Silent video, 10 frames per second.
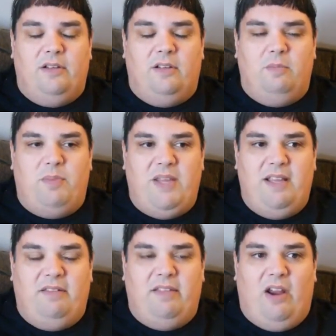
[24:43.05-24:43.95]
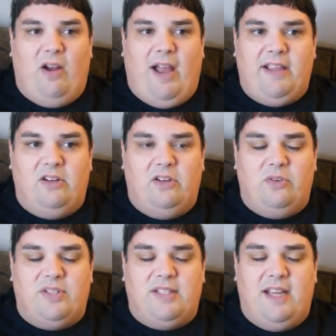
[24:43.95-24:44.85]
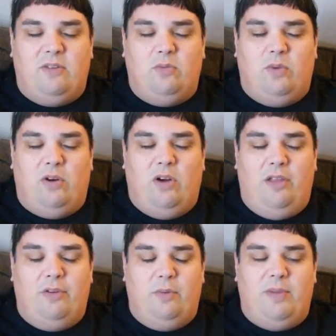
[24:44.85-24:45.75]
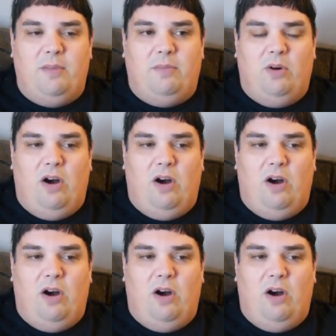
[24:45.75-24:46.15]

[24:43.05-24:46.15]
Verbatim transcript: being there, I can understand where other people